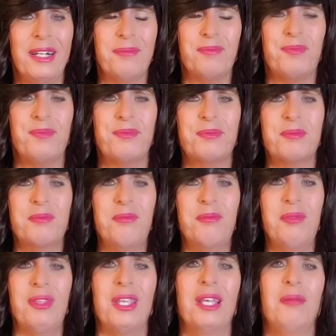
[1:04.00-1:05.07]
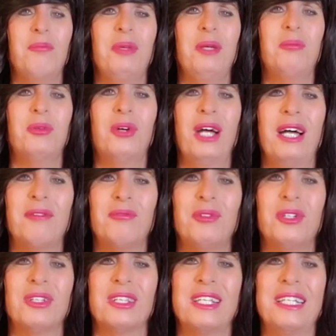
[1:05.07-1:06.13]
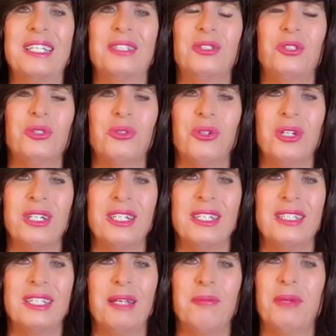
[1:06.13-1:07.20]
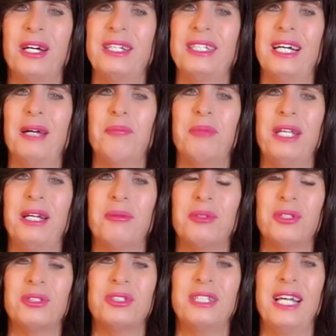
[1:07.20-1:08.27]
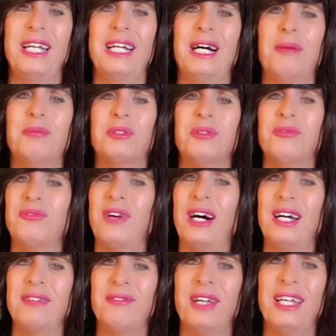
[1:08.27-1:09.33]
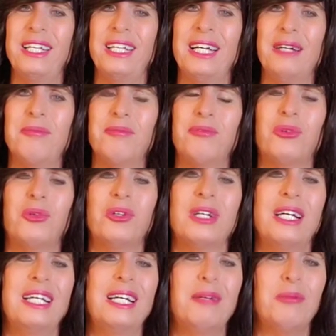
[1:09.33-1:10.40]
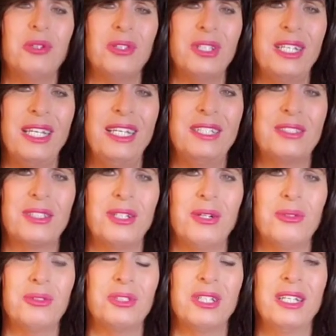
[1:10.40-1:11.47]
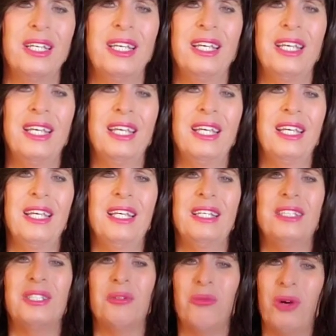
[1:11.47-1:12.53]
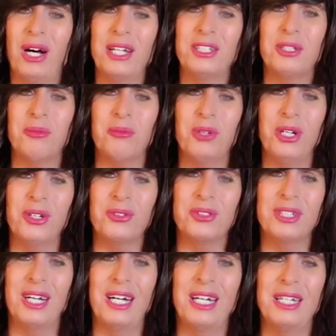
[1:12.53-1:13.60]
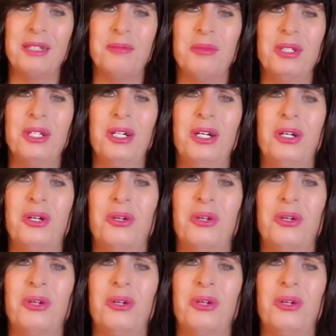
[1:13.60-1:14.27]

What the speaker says: that, and people have really enjoyed it. They might not be able to stay up till 5 a.m., 4 a.m. on the East Coast to watch them real time,